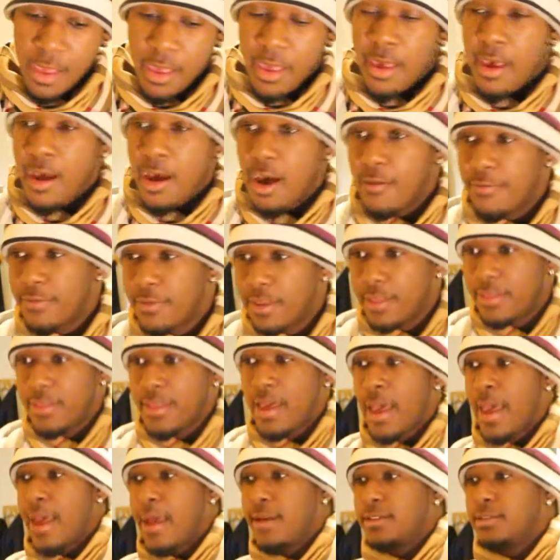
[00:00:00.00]
Other than
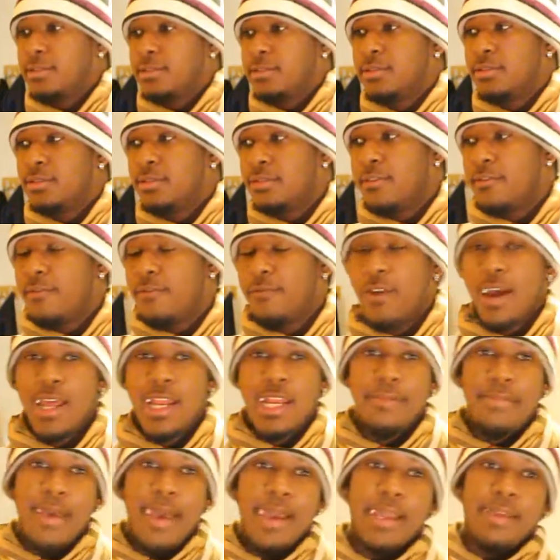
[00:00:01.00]
that, finally
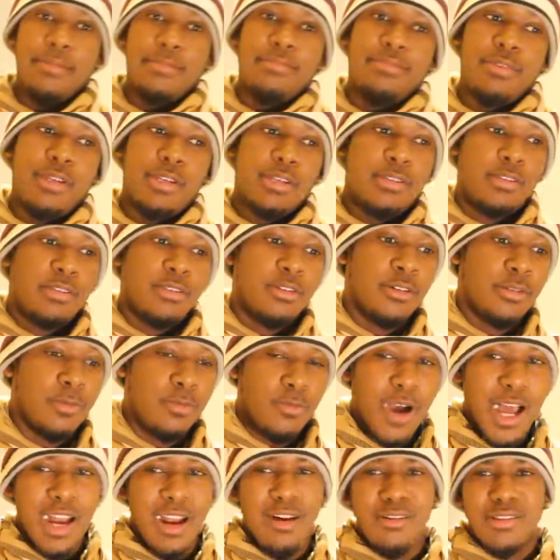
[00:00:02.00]
back in Bristol.
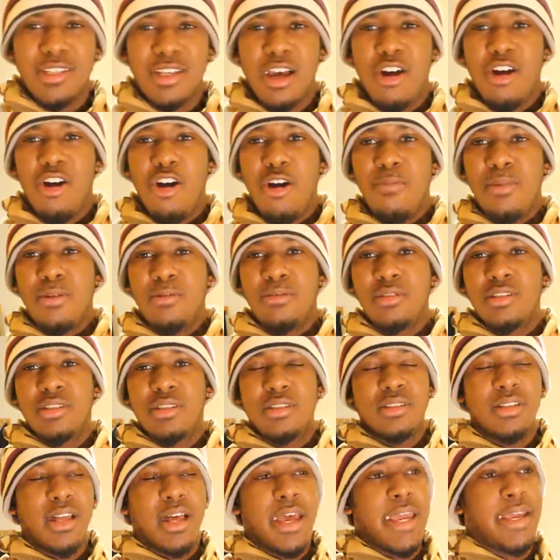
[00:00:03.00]
While I was at home, it
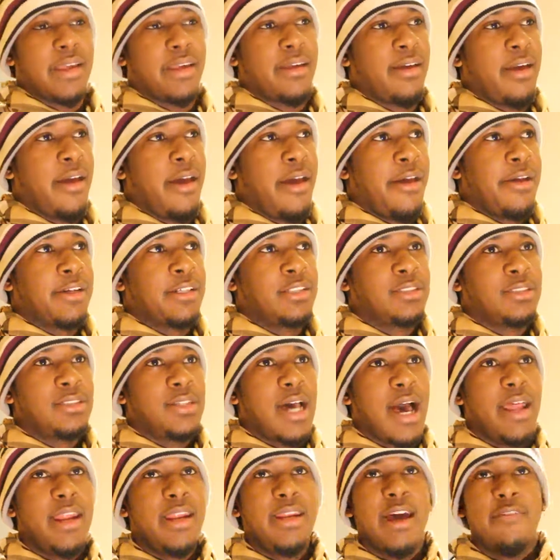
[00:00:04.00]
was like,
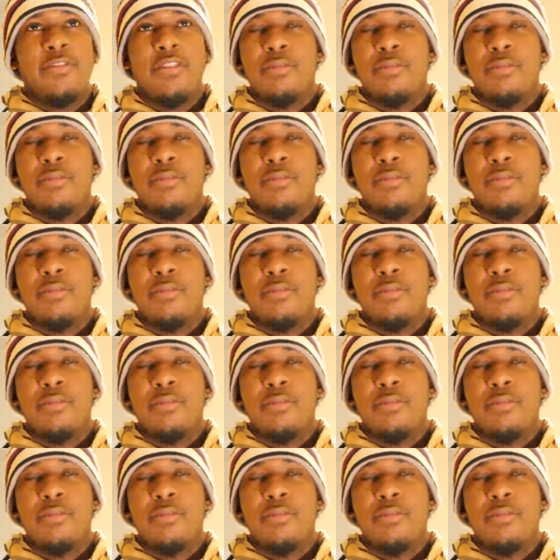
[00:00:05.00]
I didn't have the